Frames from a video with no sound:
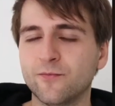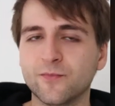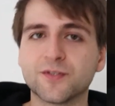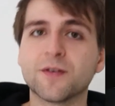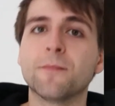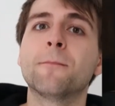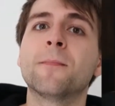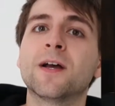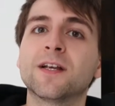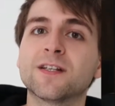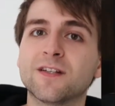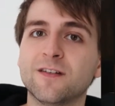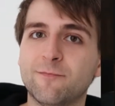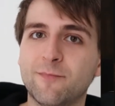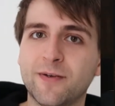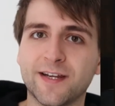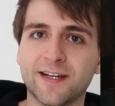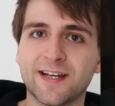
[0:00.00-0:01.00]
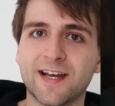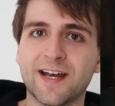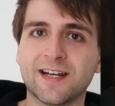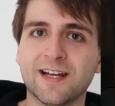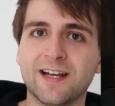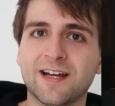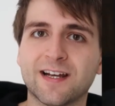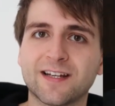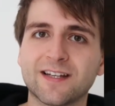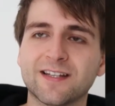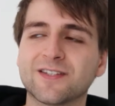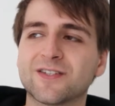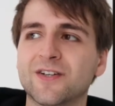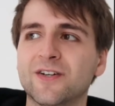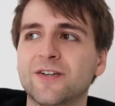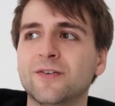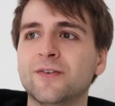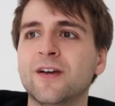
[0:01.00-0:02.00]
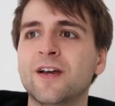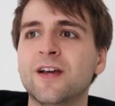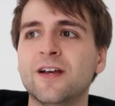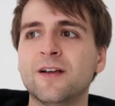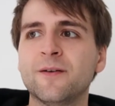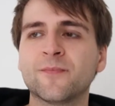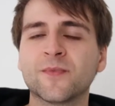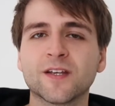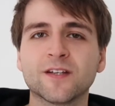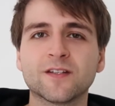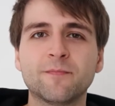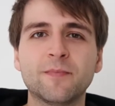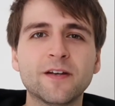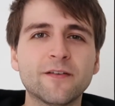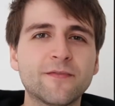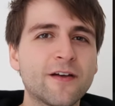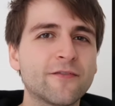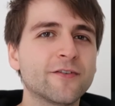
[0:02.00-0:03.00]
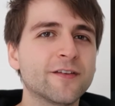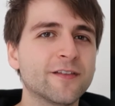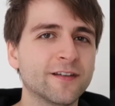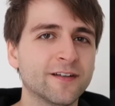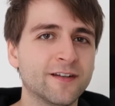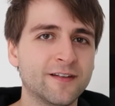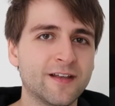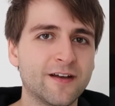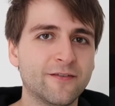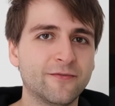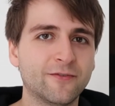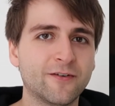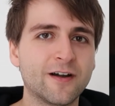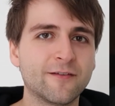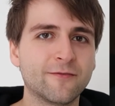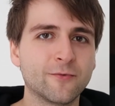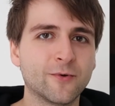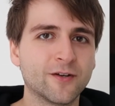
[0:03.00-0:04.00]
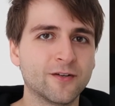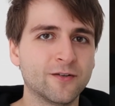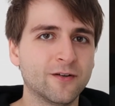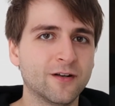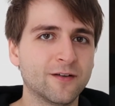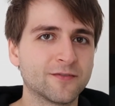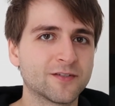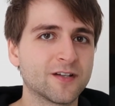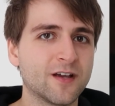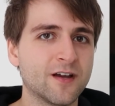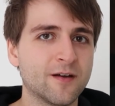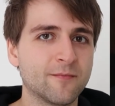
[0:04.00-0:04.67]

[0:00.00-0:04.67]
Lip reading: was a massive pink Cadillac. So there's a bit of everything in there for everyone who loves